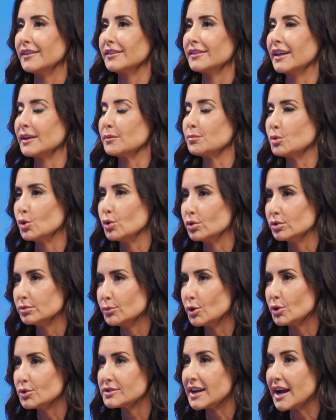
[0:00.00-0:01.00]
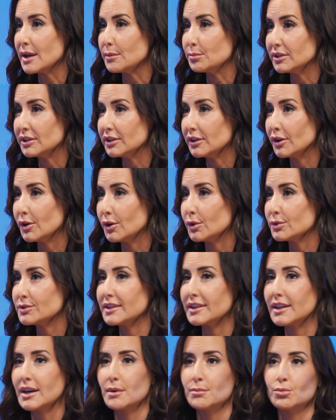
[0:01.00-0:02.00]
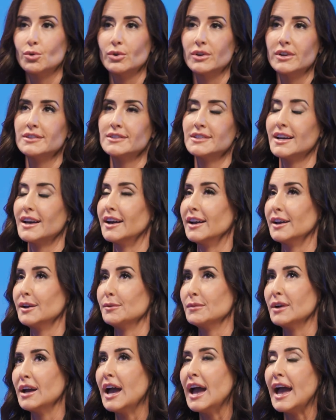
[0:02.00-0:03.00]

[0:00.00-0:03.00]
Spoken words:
I pulled most IPOs at that point in time.